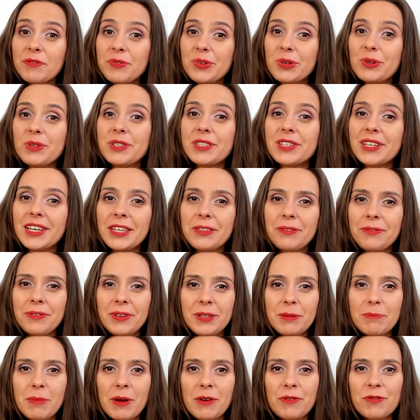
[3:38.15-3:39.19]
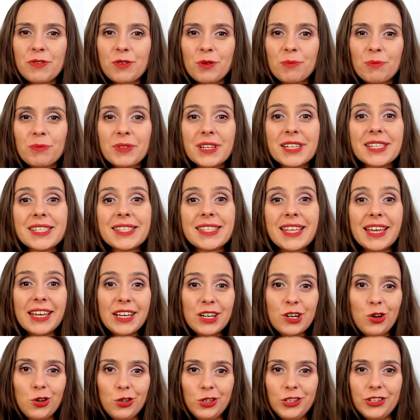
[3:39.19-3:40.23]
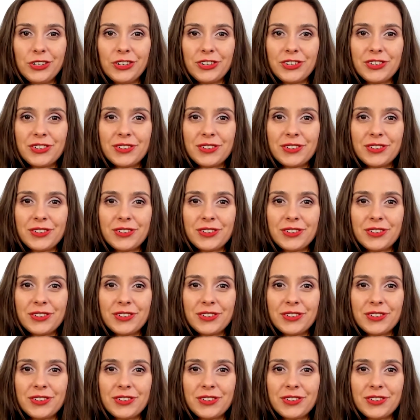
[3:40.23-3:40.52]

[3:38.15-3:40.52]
to get feedback from the stakeholders